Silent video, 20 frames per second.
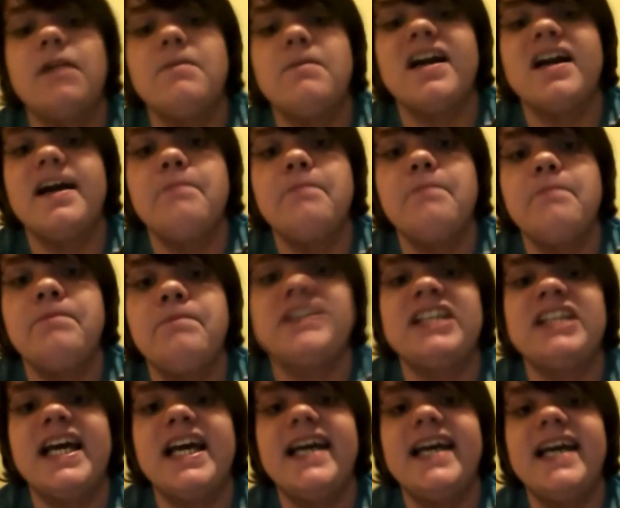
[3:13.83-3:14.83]
Help my
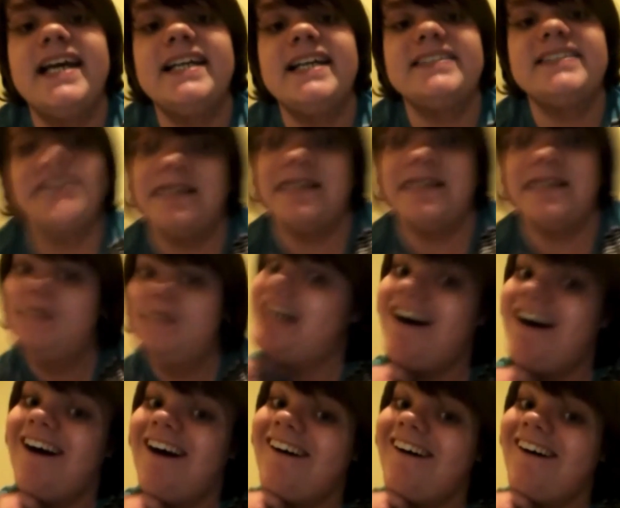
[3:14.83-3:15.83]
bitches! Love
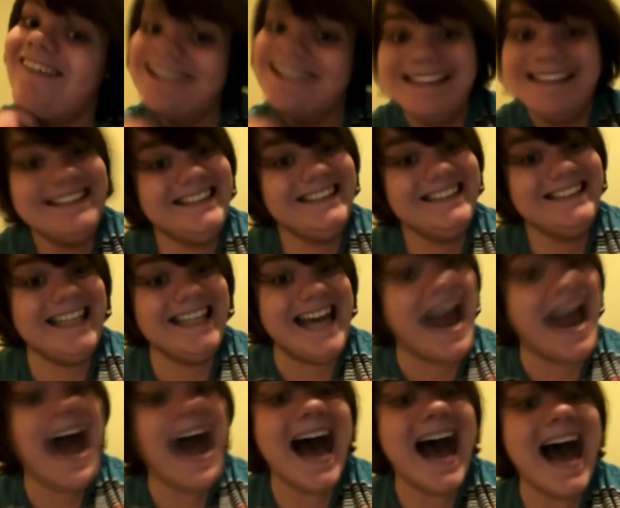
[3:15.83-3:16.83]
you all!
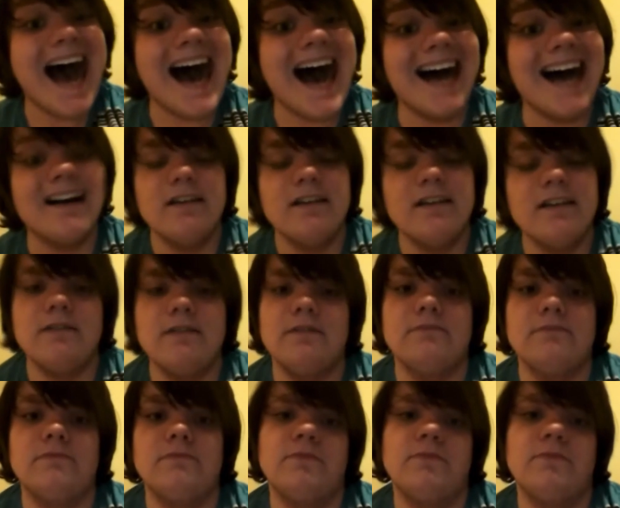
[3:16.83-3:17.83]
Yeah!
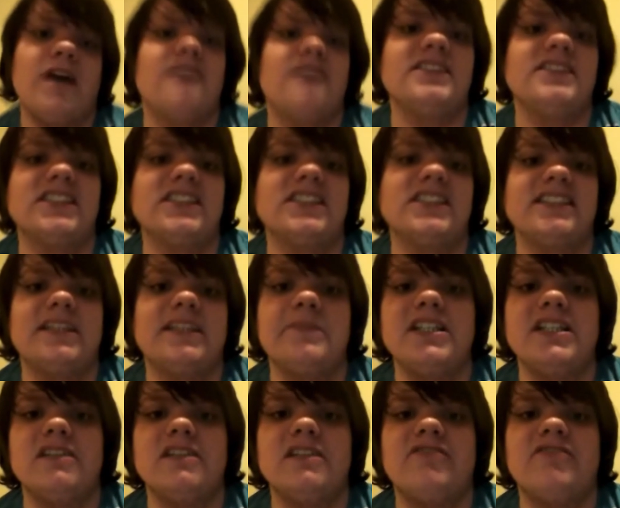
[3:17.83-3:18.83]
Not really, some
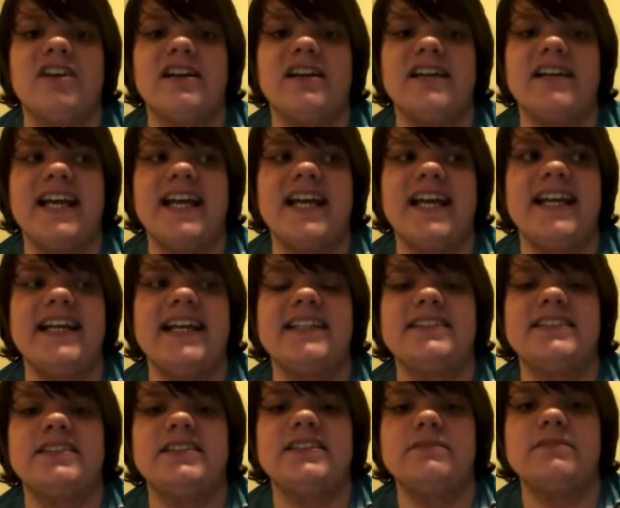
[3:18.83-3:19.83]
of you are fucking
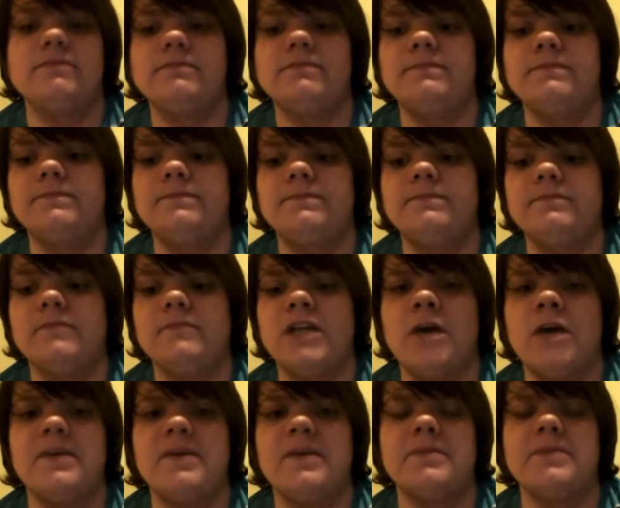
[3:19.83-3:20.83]
idiots.
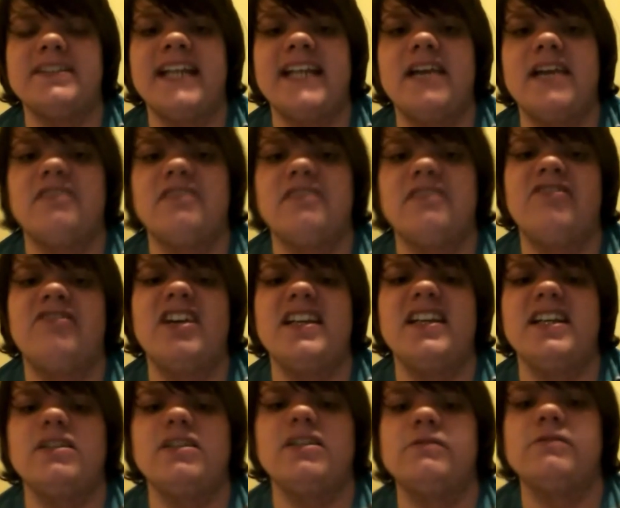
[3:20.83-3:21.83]
Call me a potato,
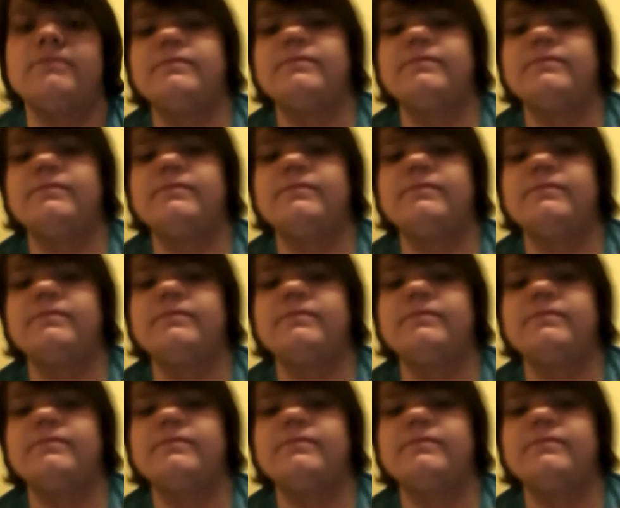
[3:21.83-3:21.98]
fuck you.